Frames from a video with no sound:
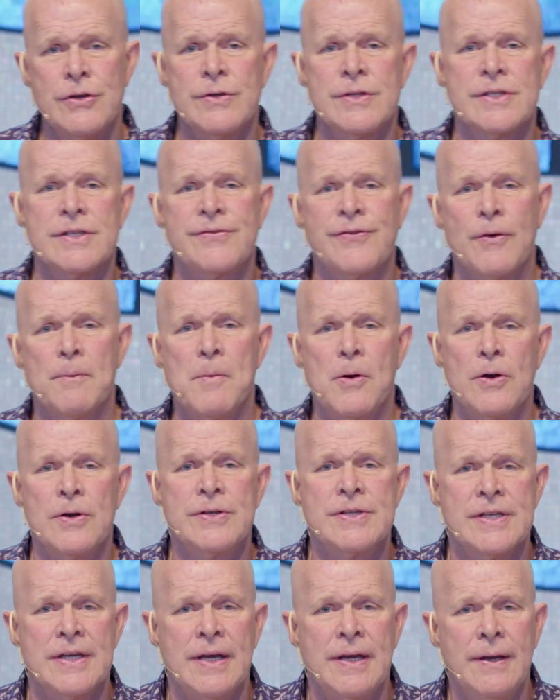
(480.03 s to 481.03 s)
uses for
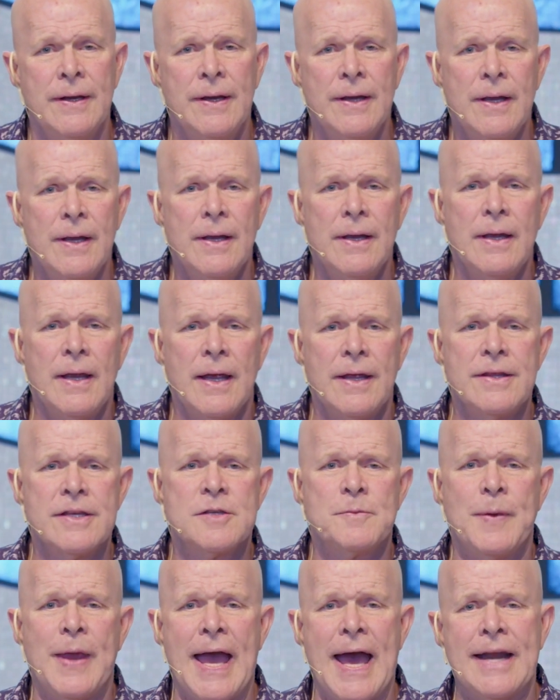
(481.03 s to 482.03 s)
mercy in
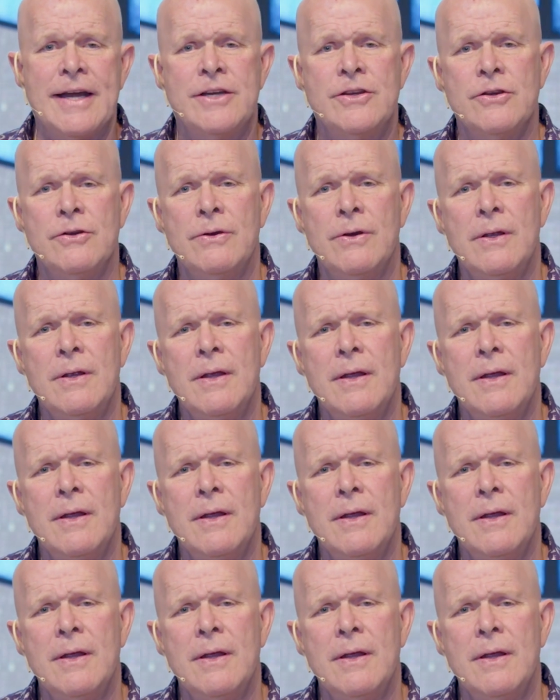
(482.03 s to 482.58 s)
this beatitude